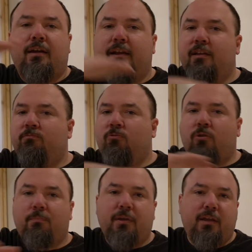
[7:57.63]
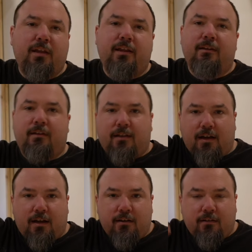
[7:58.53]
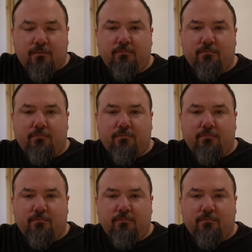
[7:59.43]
any warping in it got